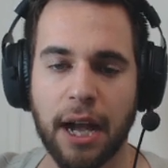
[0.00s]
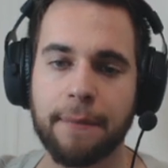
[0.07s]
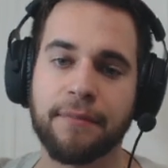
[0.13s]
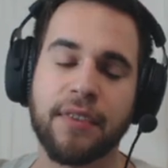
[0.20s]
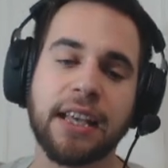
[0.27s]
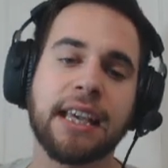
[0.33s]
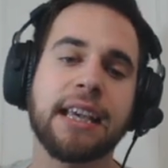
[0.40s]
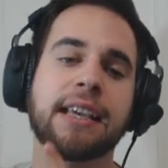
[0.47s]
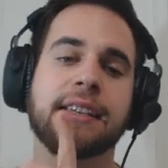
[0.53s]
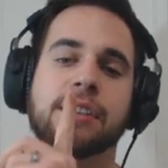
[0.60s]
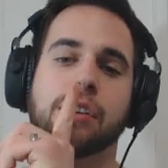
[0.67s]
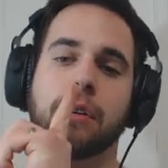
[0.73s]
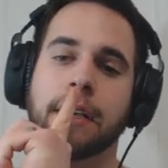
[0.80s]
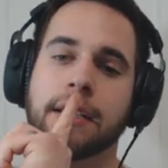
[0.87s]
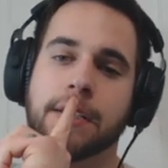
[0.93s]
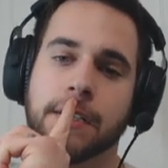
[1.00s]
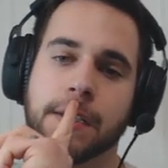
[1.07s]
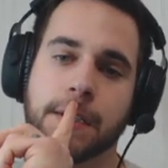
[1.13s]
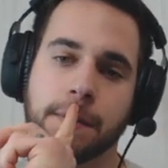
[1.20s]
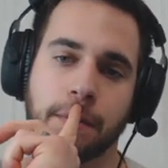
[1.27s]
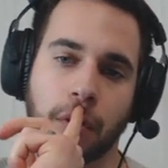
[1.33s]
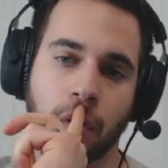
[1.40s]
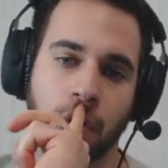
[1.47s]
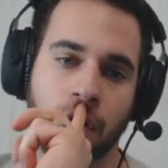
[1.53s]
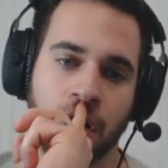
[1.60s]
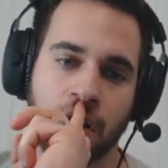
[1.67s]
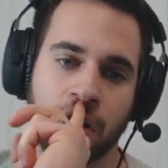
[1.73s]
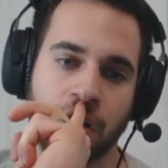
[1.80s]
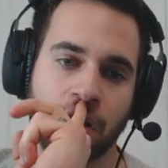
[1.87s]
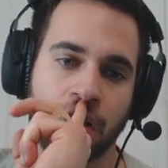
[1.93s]
I'm thinking he's going to
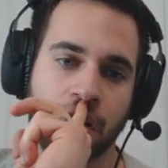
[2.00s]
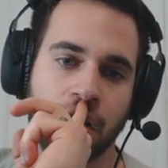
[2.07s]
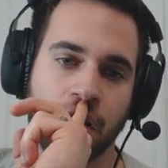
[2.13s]
Spore...